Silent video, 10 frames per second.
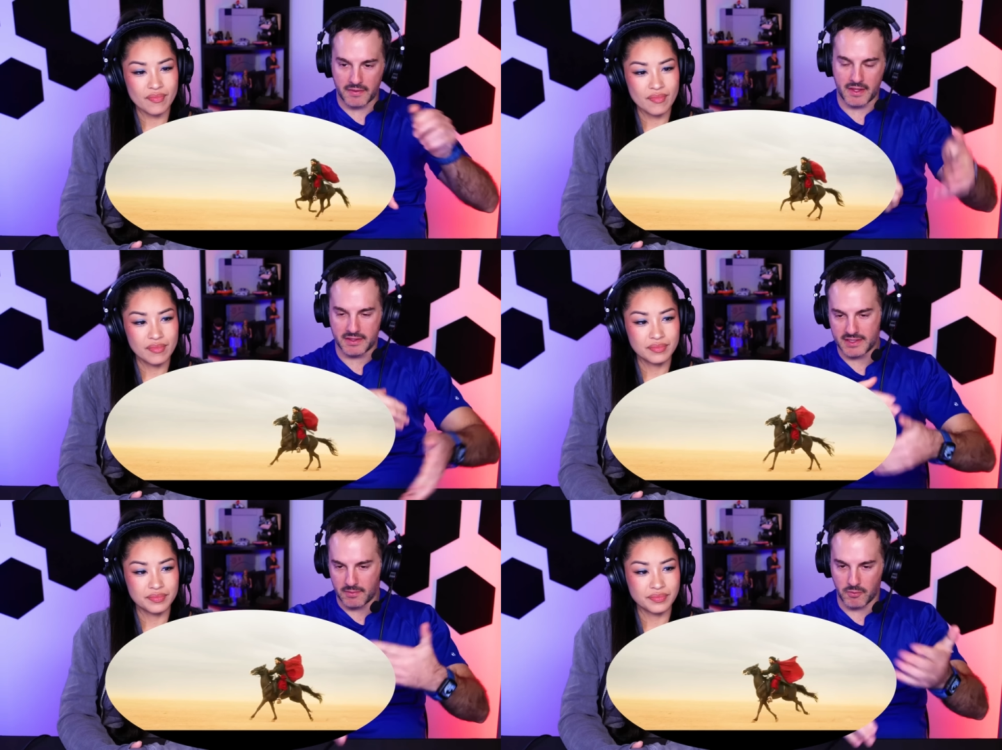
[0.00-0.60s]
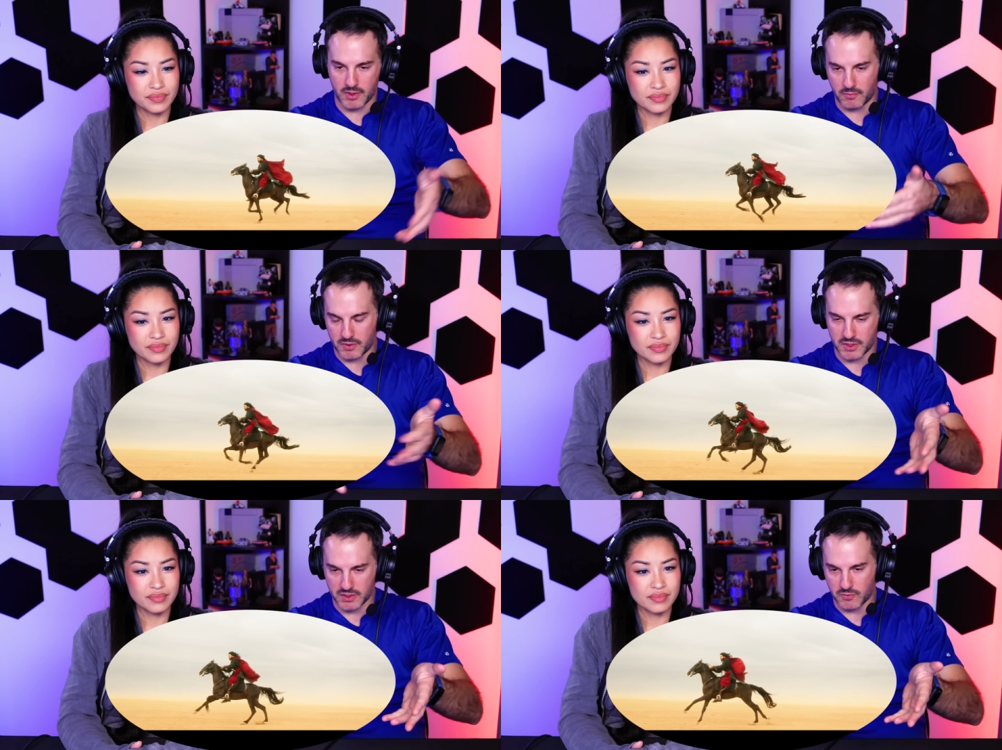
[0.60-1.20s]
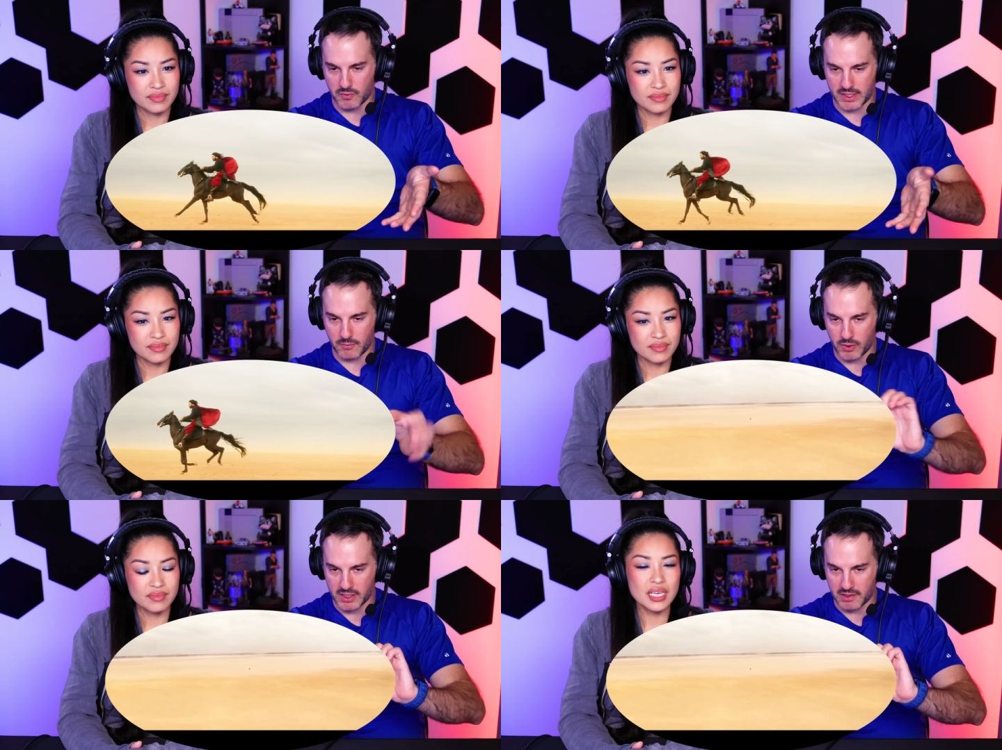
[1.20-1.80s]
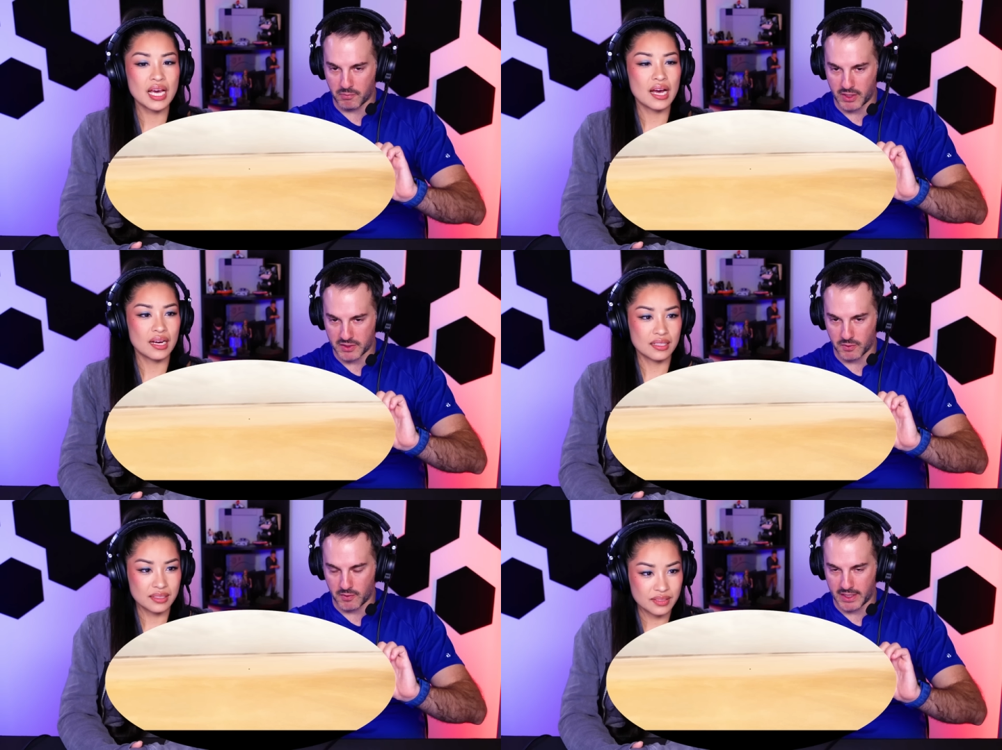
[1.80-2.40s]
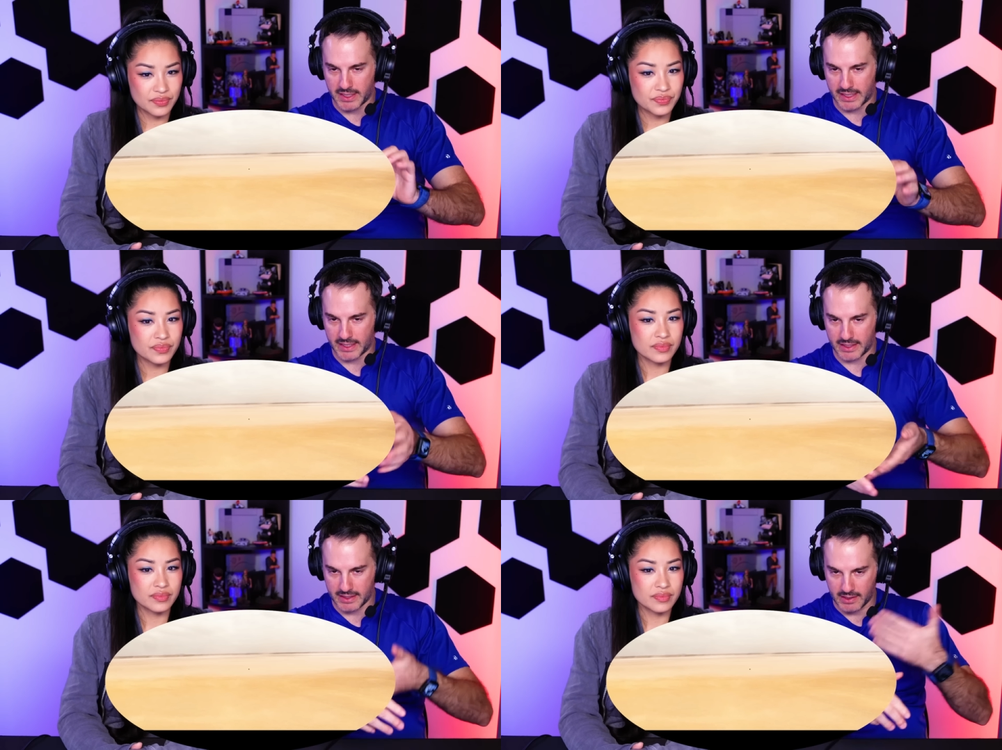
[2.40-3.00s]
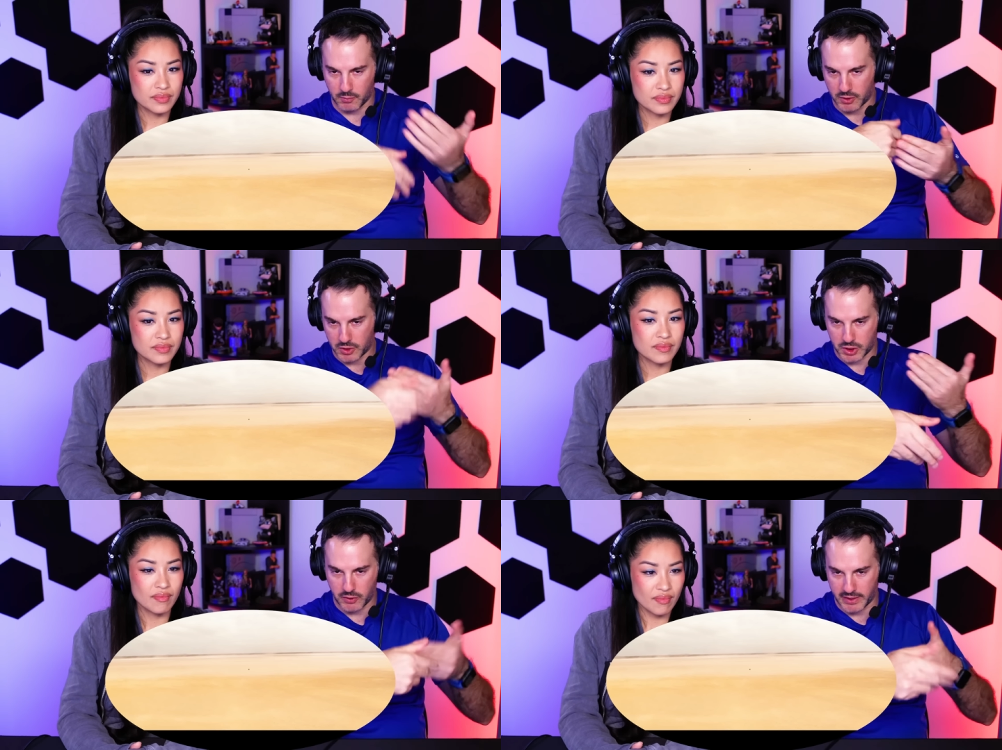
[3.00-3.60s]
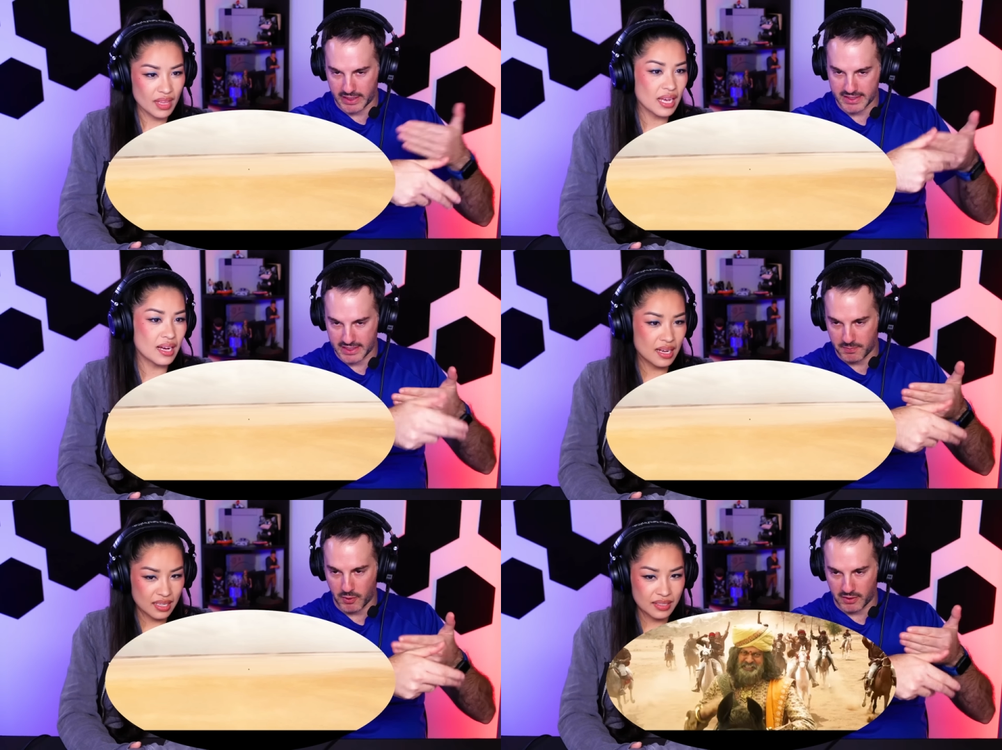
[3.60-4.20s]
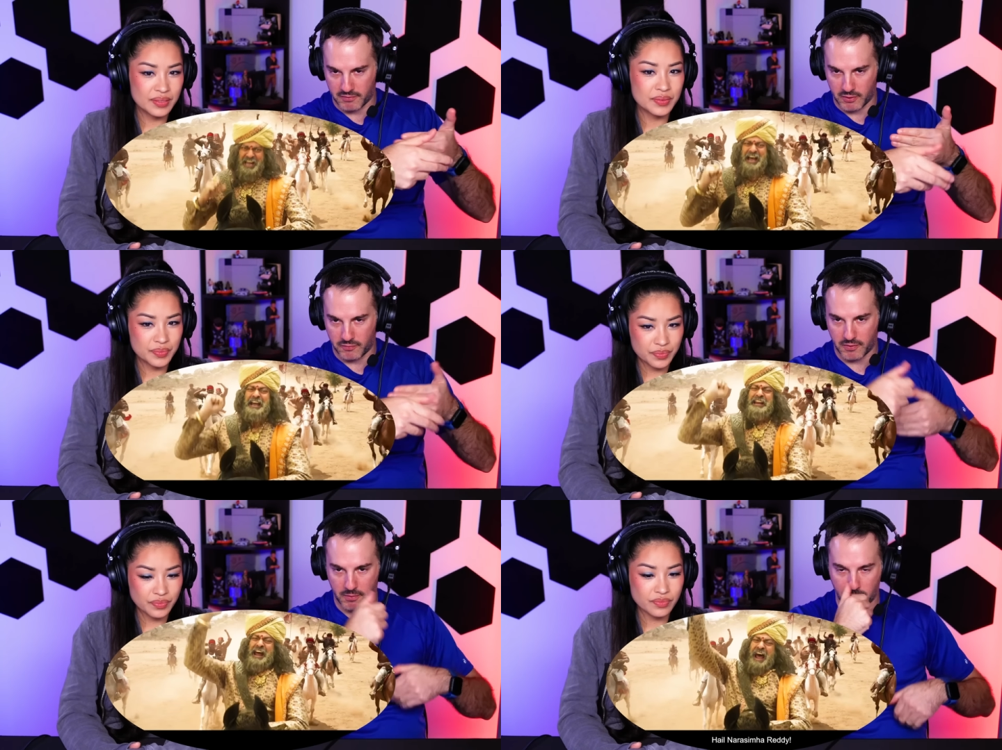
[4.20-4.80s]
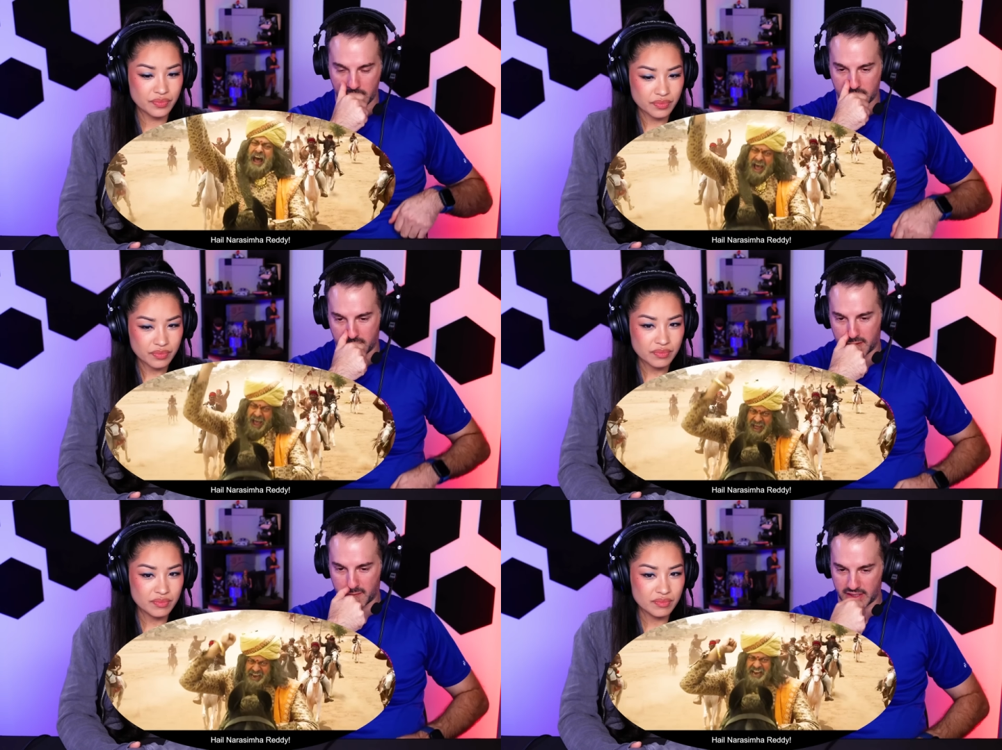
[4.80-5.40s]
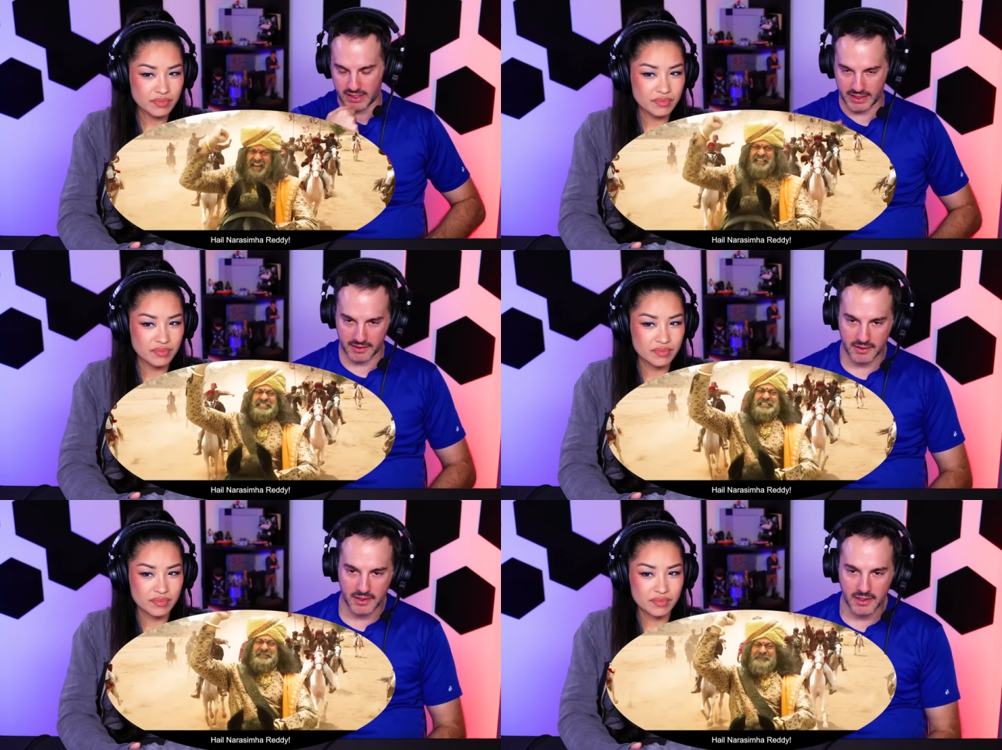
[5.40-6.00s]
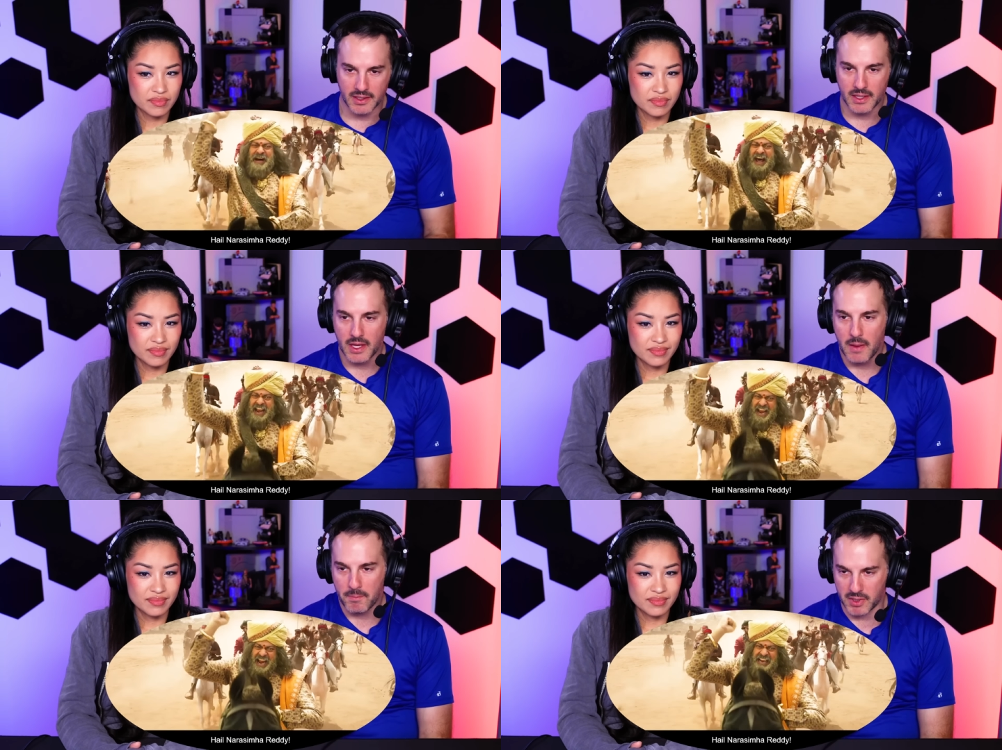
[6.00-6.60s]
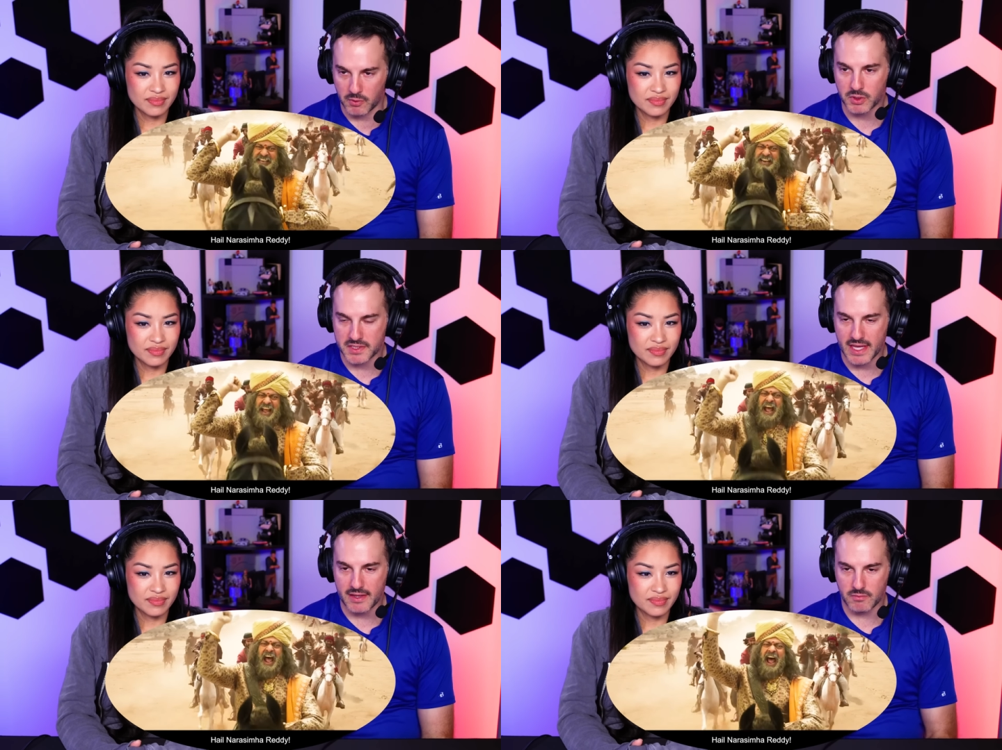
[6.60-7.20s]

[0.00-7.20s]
Speaker 1: and then someone was just read. One of the Brits were reading it, and they were just showing us his point of view from originally reading it. But it was